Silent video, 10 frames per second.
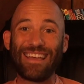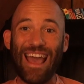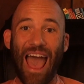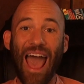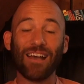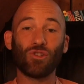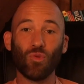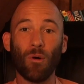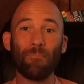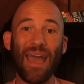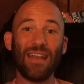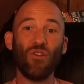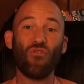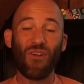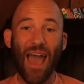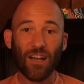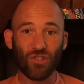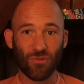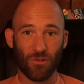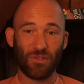actual
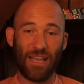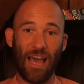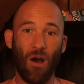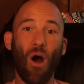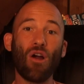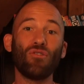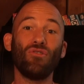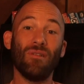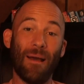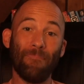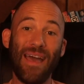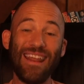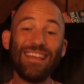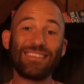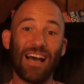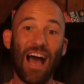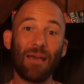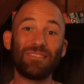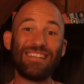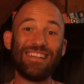manufacturers now are many
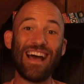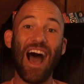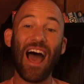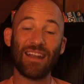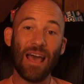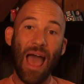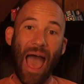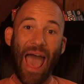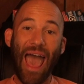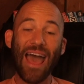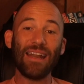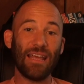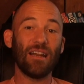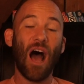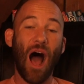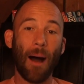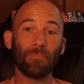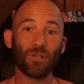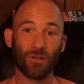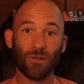times not adding
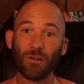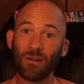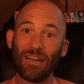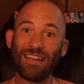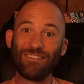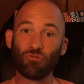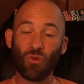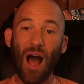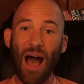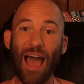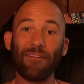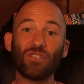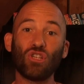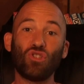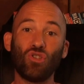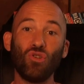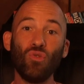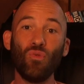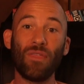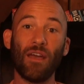optical drives
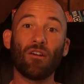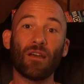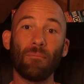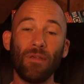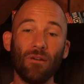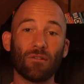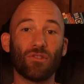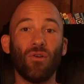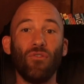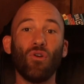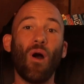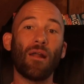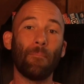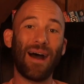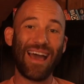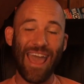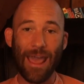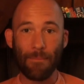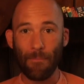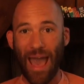to their computer. So if you go out and buy
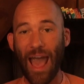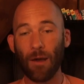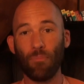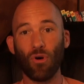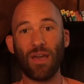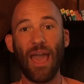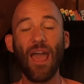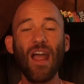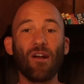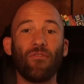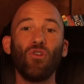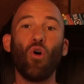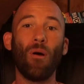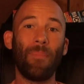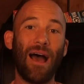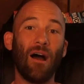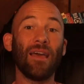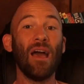a MacBook Air, if you go and buy